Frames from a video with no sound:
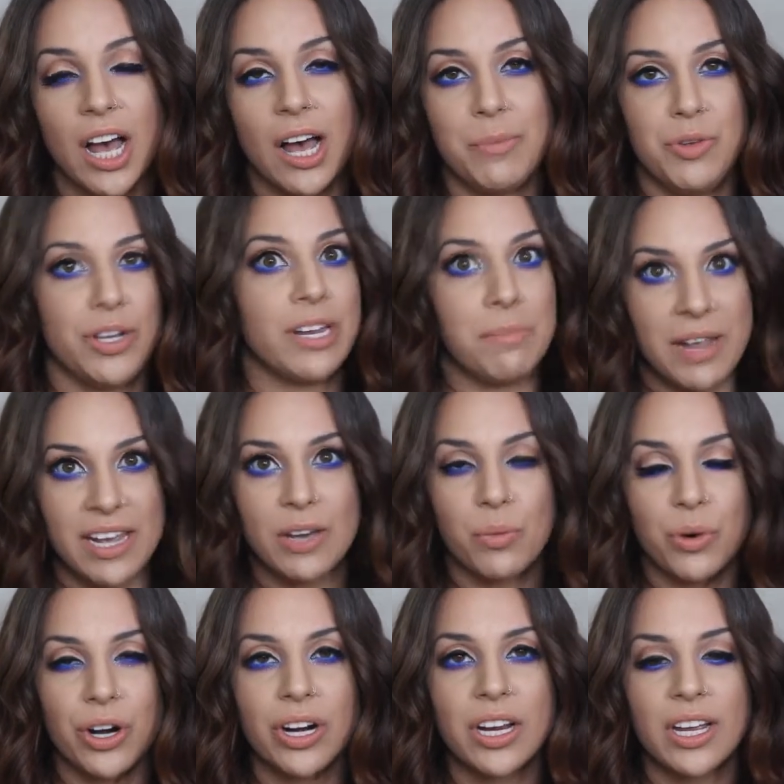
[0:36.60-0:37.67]
You can make it
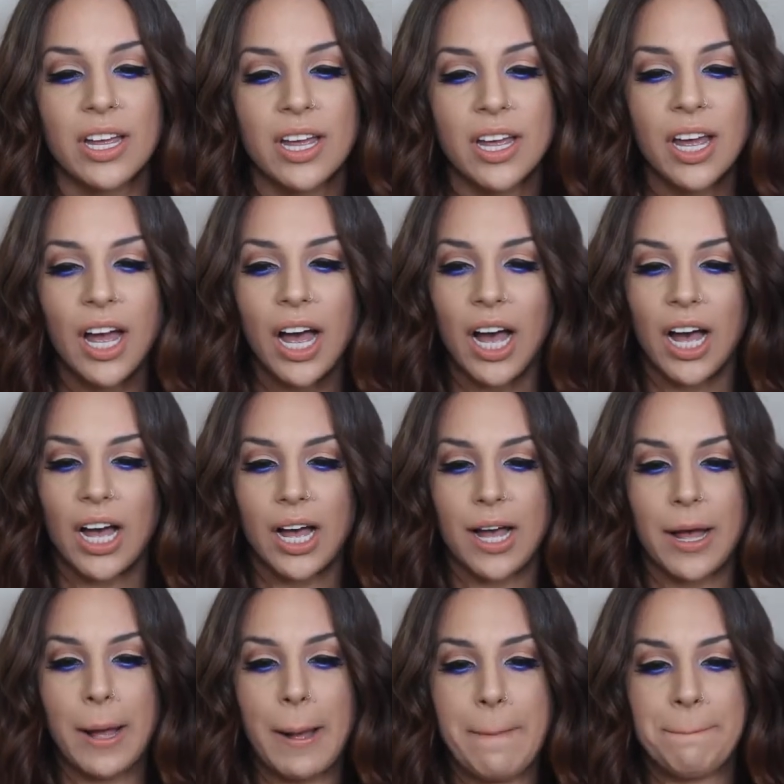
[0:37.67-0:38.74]
work.
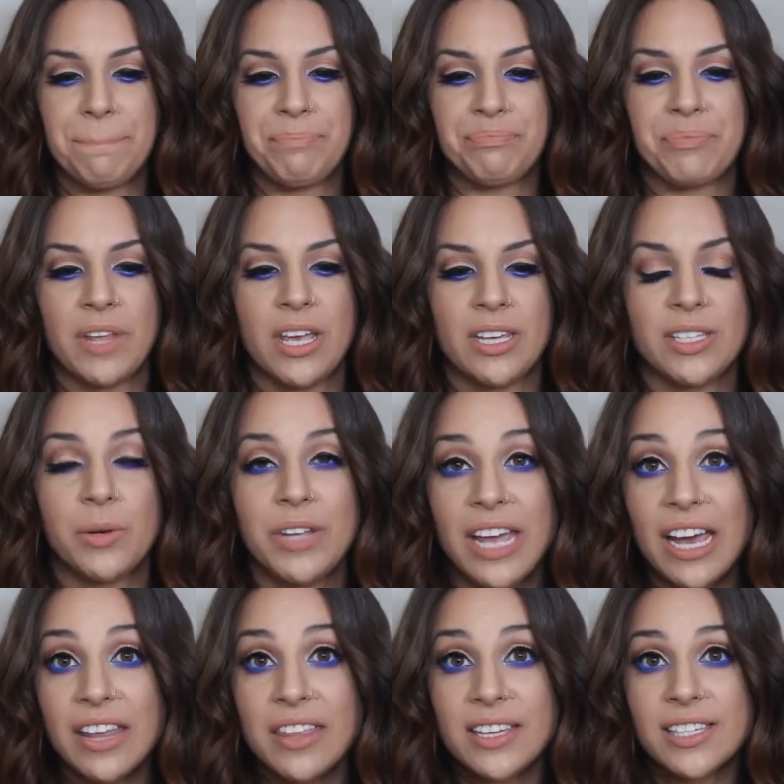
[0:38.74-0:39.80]
So
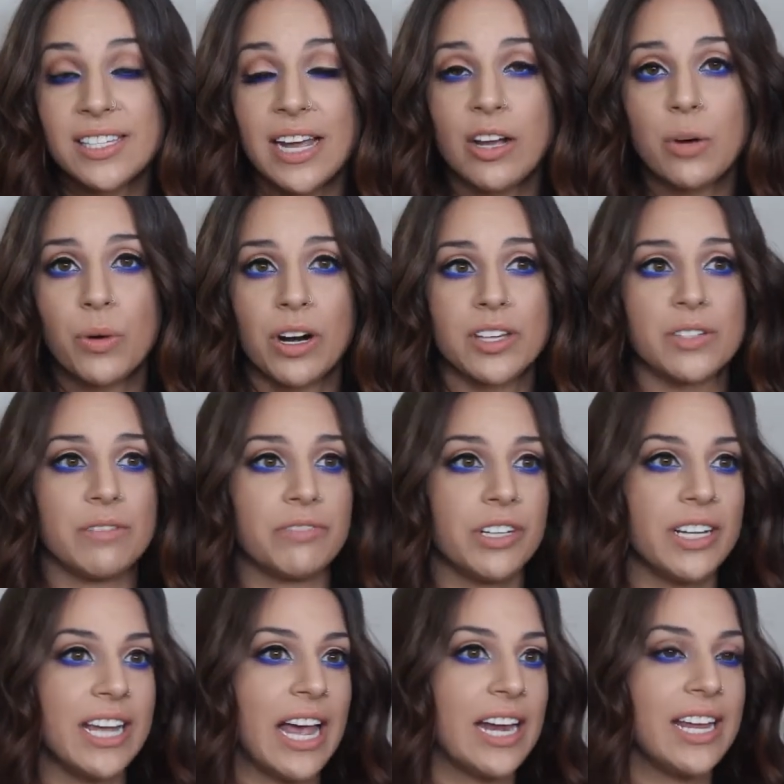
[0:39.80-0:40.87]
yeah, this style works on
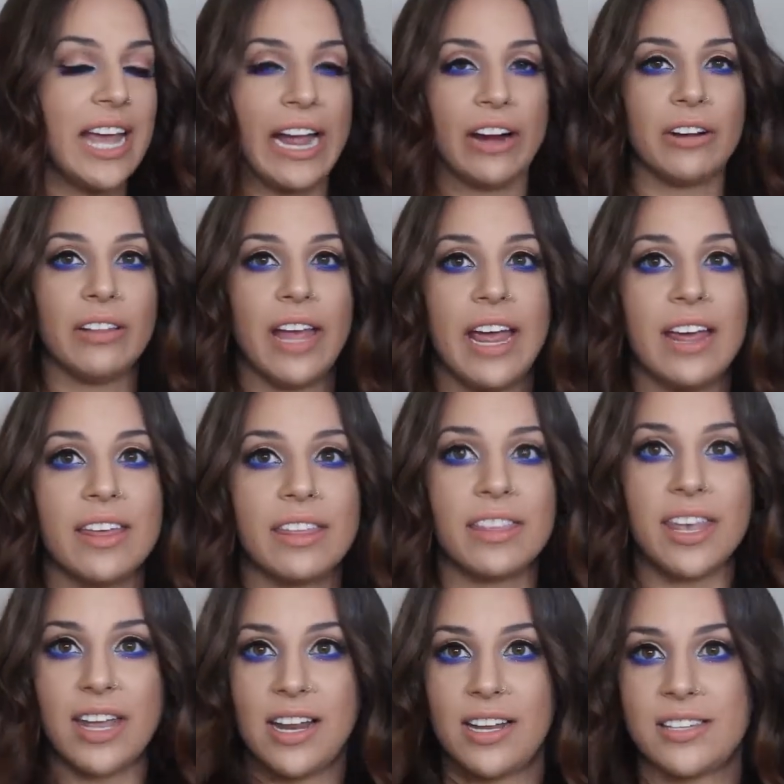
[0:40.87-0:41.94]
really any hair length,
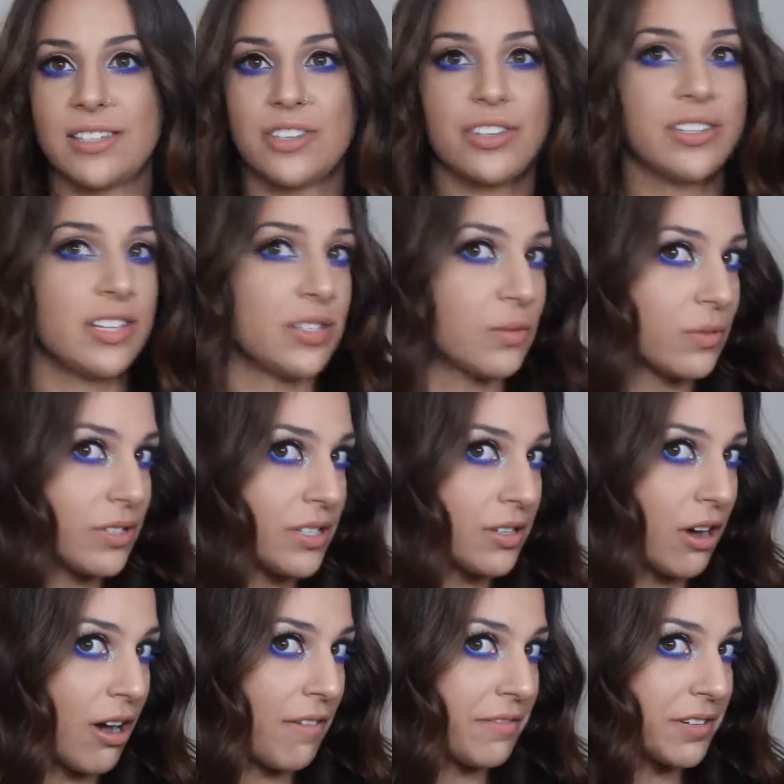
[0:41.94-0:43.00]
and it's just this
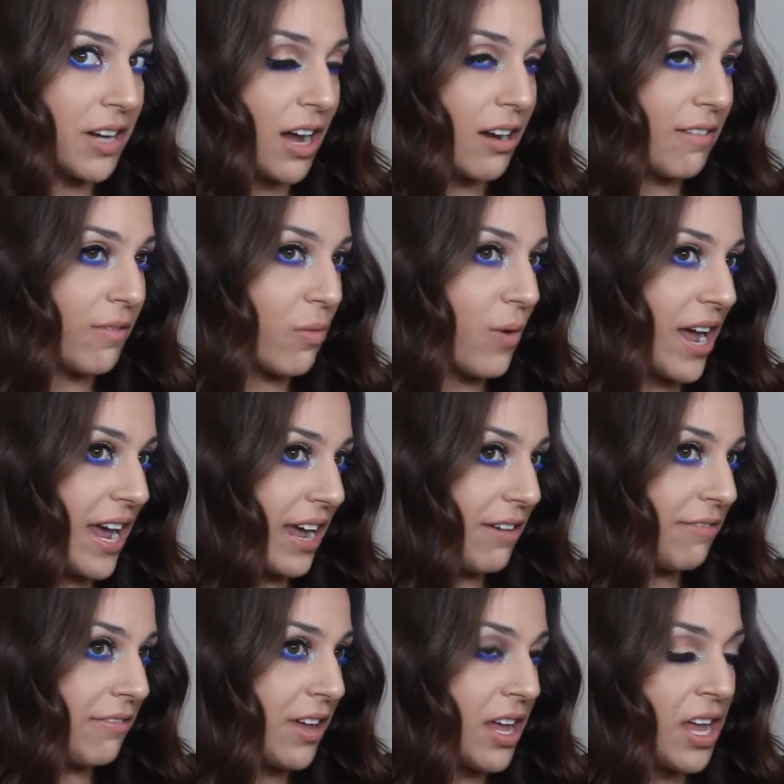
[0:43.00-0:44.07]
soft kind of
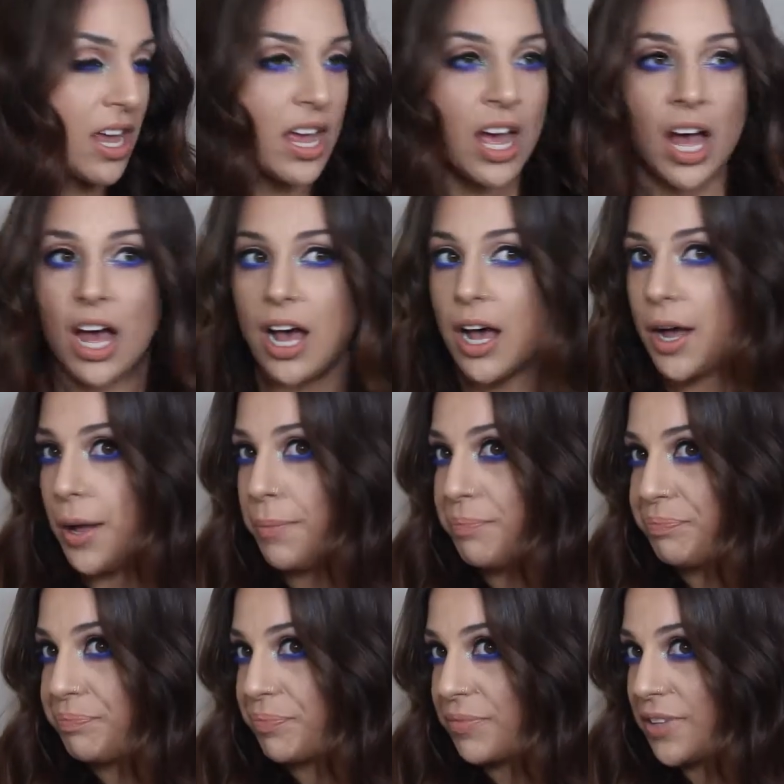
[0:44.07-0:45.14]
wave.
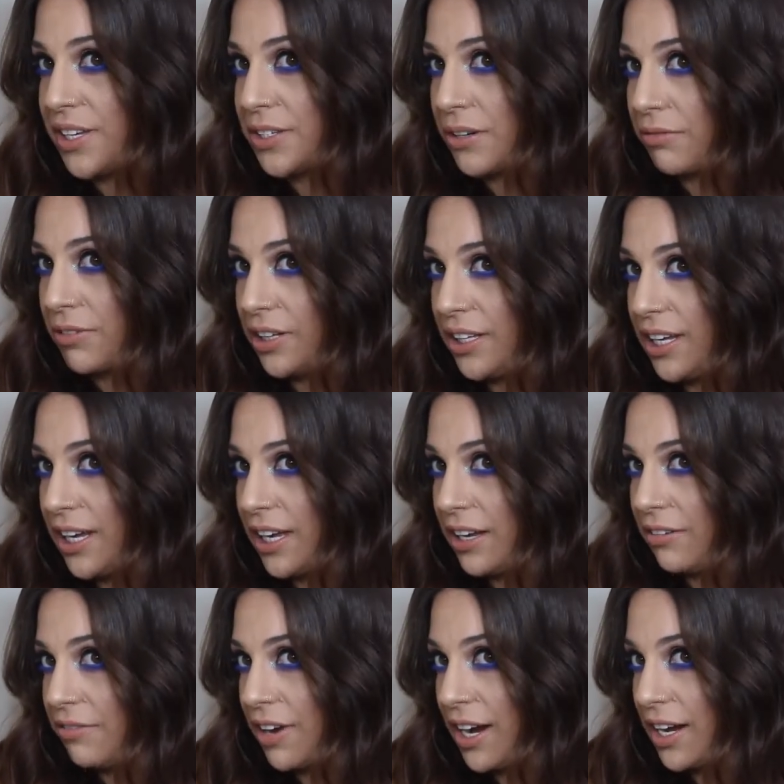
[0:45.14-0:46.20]
These are really
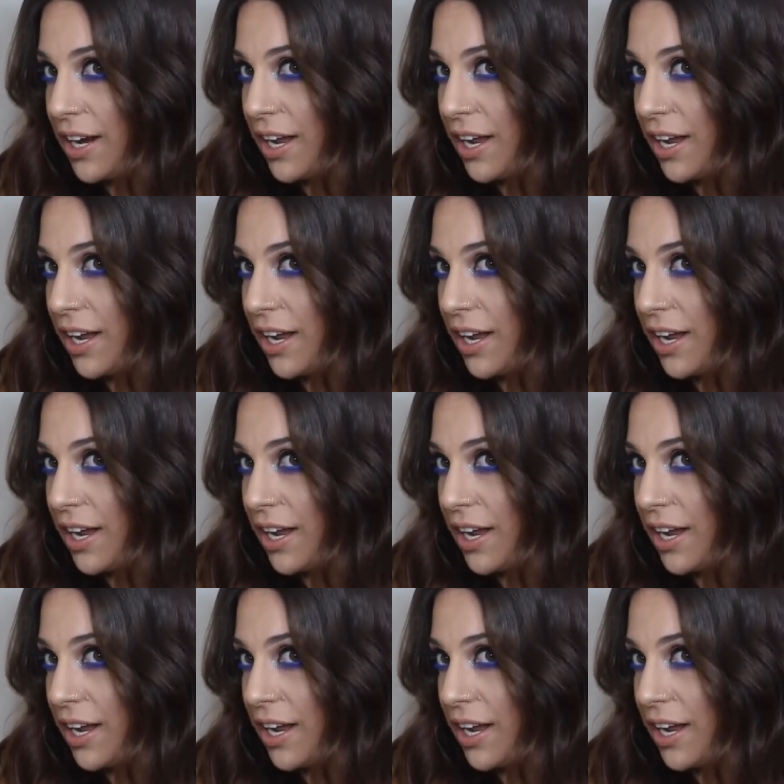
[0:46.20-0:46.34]
in right